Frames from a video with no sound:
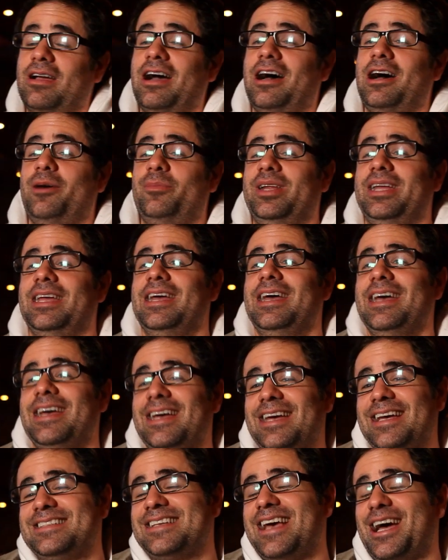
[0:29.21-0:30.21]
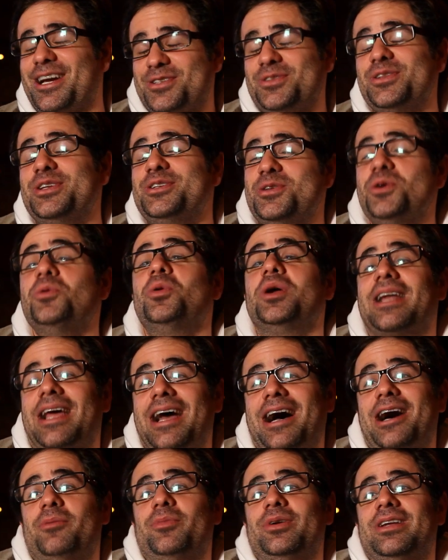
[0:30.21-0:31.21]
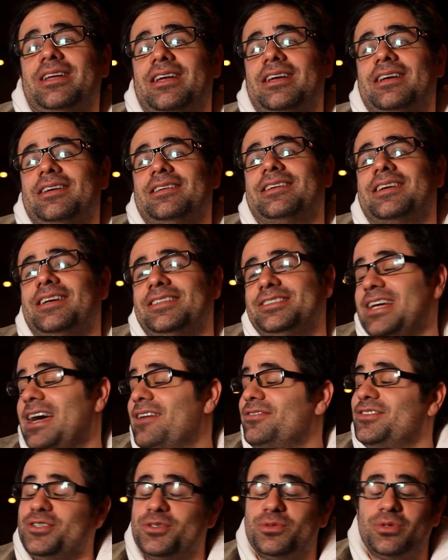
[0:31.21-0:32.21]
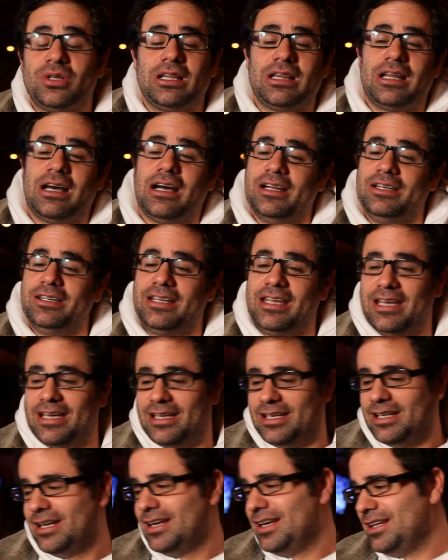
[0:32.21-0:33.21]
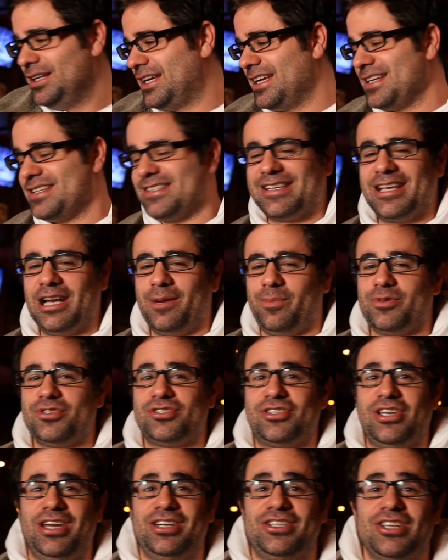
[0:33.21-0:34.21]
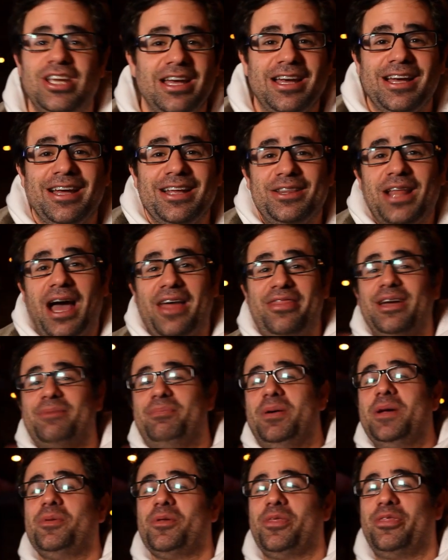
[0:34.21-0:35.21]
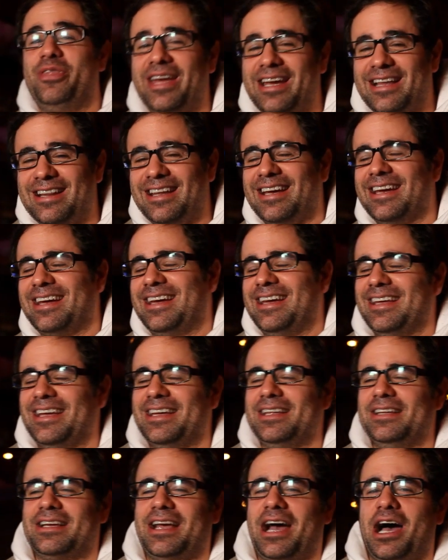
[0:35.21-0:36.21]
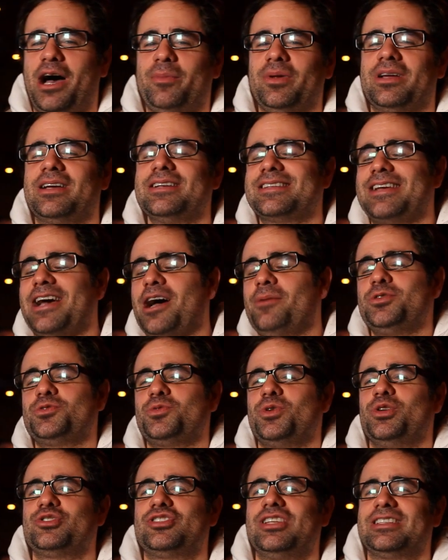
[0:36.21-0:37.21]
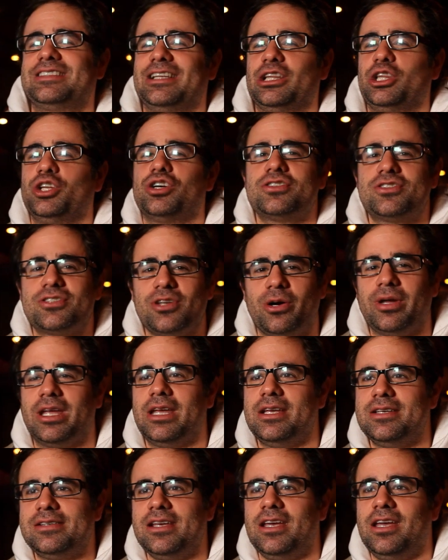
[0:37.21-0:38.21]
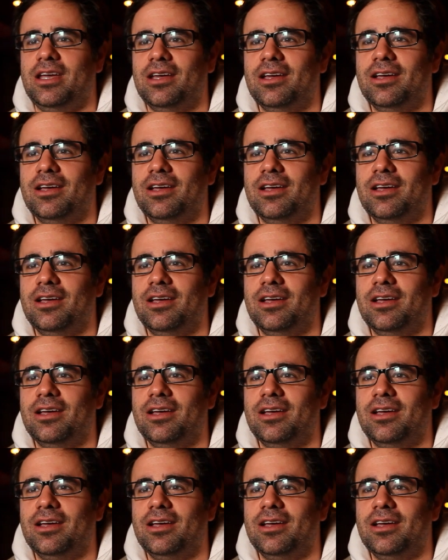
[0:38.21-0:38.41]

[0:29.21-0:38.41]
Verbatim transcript: comedy is actually doing comedy because you have to do it a lot. You can't you can't just get up on stage. I think people think like comedy because comedy is one of those things that looks so easy.